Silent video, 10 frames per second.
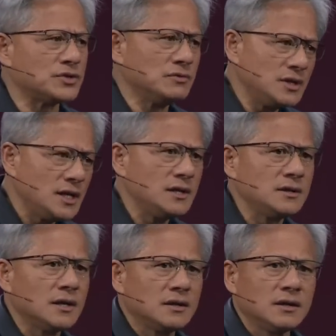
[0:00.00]
You need
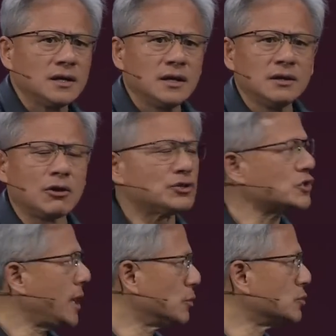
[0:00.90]
large
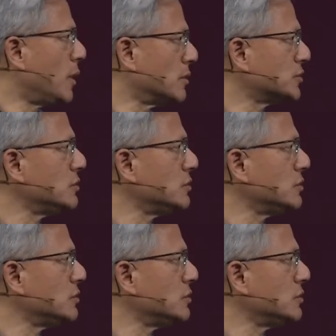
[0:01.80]
language models.